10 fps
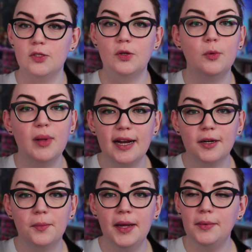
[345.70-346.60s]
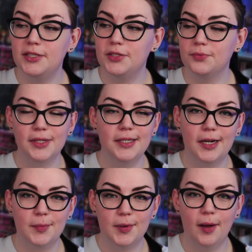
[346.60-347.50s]
So no black or white, which is really
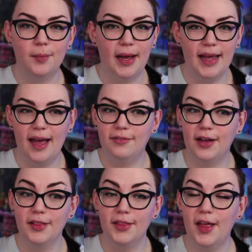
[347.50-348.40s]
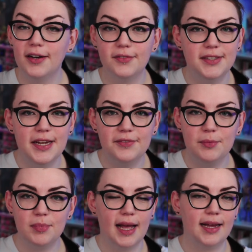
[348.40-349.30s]
not a problem. I have a lot of
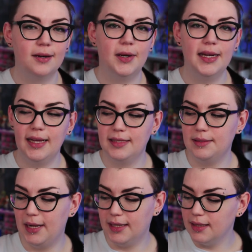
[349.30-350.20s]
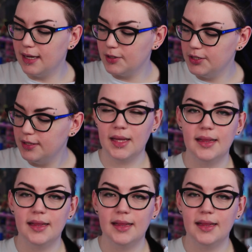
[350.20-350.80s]
different black and white inks in my collection.